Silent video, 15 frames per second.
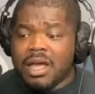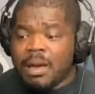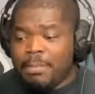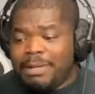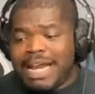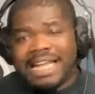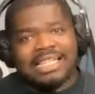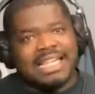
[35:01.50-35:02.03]

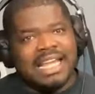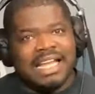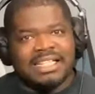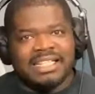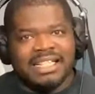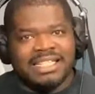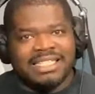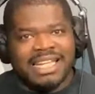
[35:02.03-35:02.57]
But at the end
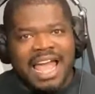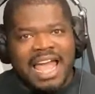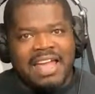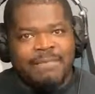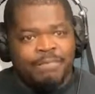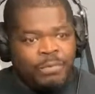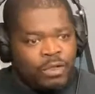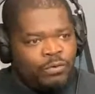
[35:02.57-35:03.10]
of the
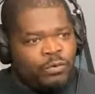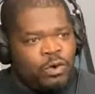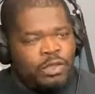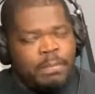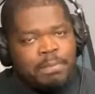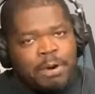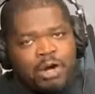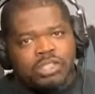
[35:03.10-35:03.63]
day, for the
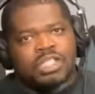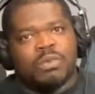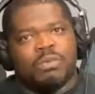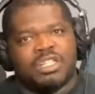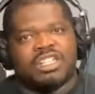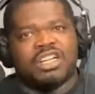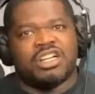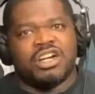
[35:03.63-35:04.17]
person
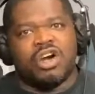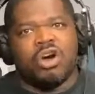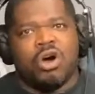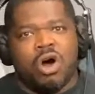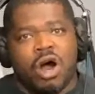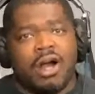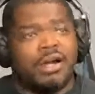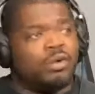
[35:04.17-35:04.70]
with the good
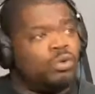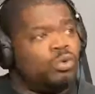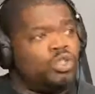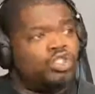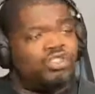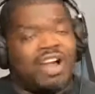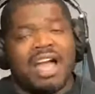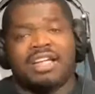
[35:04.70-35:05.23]
heart who's
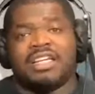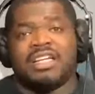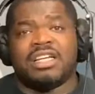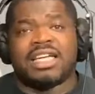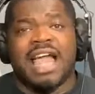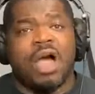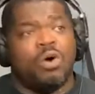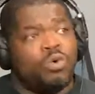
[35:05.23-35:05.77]
trying to look
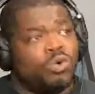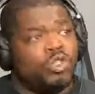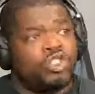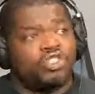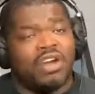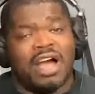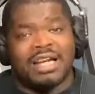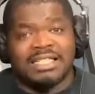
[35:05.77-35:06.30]
out, who's
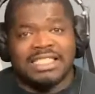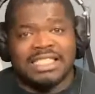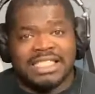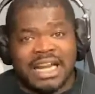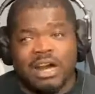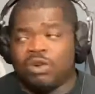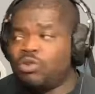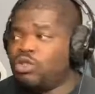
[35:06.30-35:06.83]
trying to
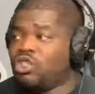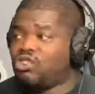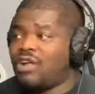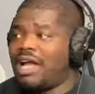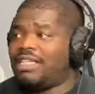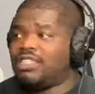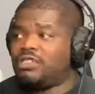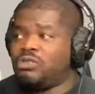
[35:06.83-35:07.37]
share, who's
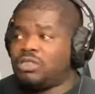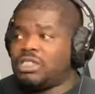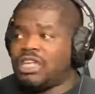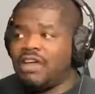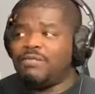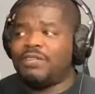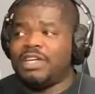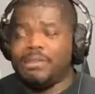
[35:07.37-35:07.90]
trying to do
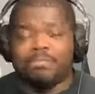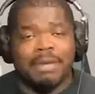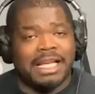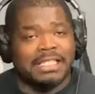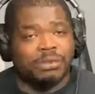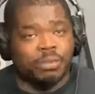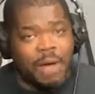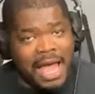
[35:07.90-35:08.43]
stuff in the
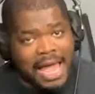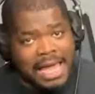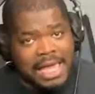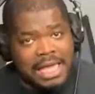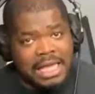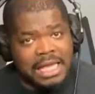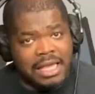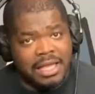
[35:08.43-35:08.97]
best way,
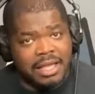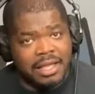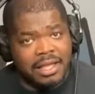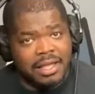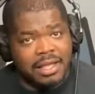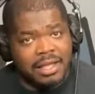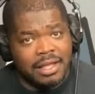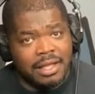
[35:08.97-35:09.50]

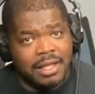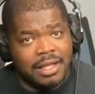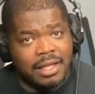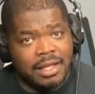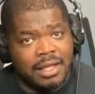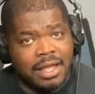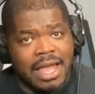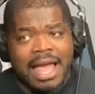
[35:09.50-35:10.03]

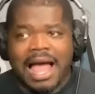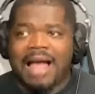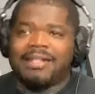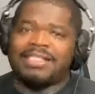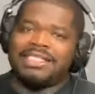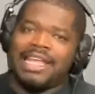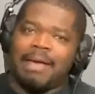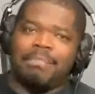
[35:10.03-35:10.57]
how
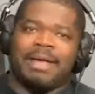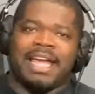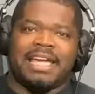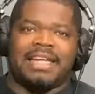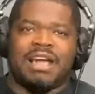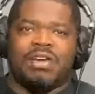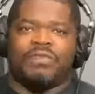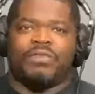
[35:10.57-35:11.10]
does that
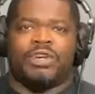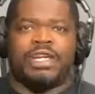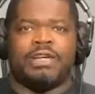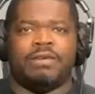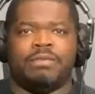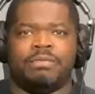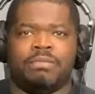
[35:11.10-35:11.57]
pan out for them?